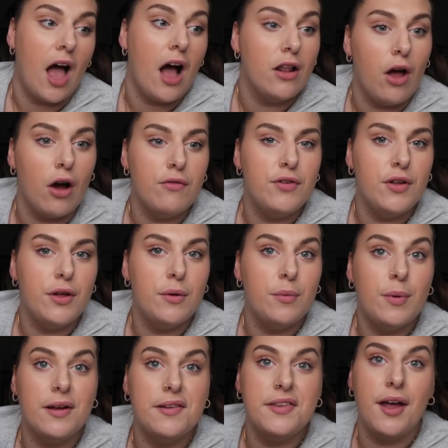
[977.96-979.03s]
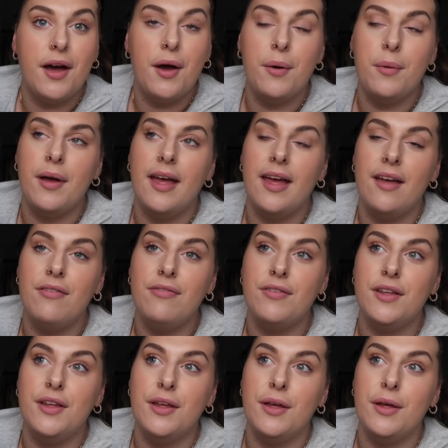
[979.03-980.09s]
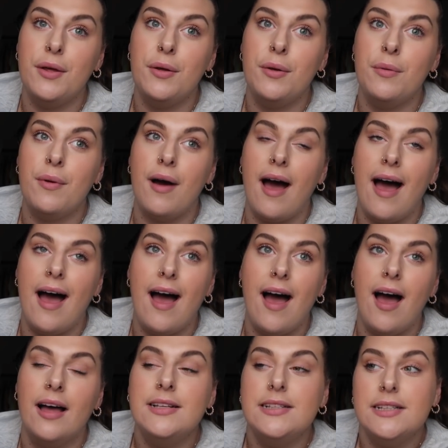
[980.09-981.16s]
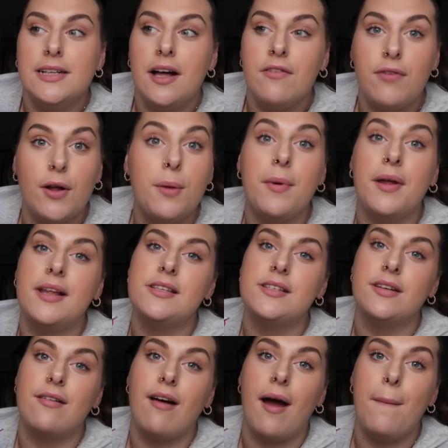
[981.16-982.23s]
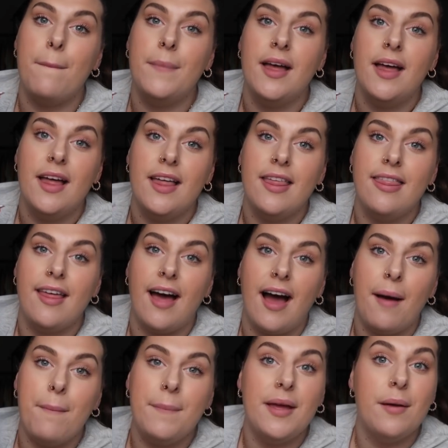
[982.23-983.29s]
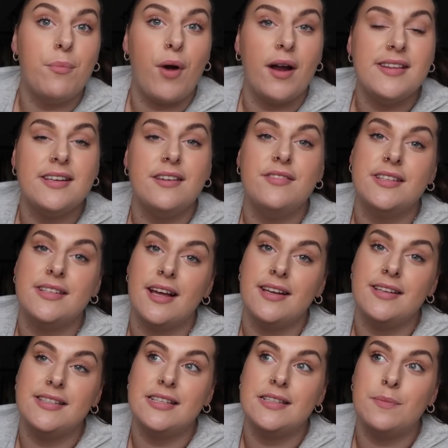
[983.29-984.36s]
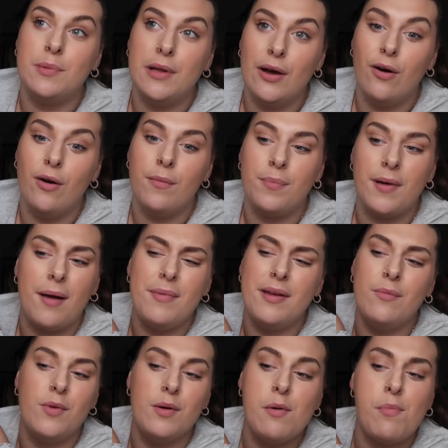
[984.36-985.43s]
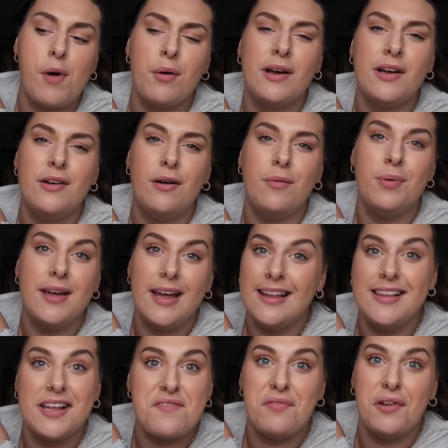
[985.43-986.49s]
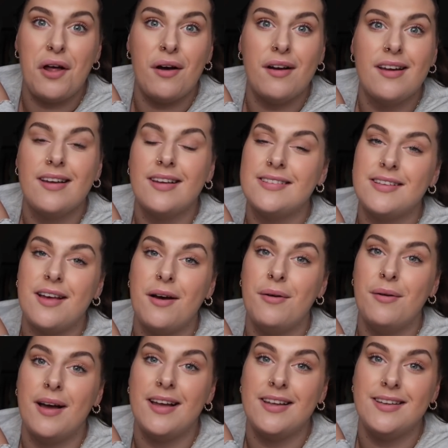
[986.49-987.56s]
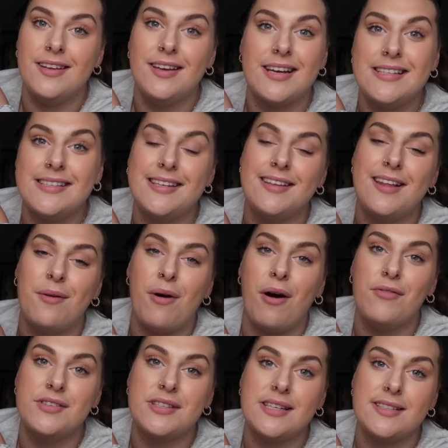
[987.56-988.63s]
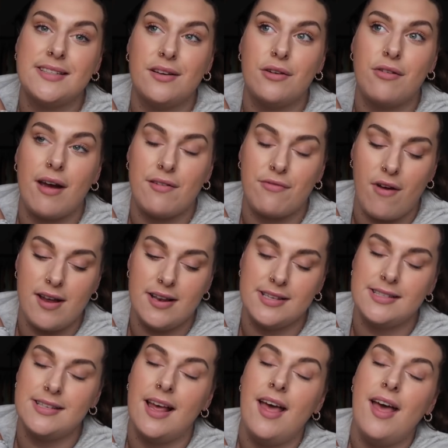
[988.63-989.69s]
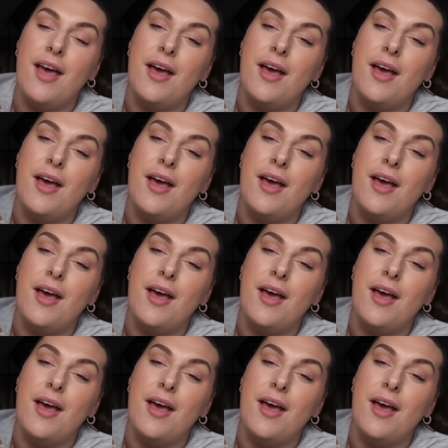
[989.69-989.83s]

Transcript: A lot of you will know if you follow me on Instagram that me and Brandon have decided to split up. I mean, we were broken up in this vlog, so you can see that we're obviously still great friends,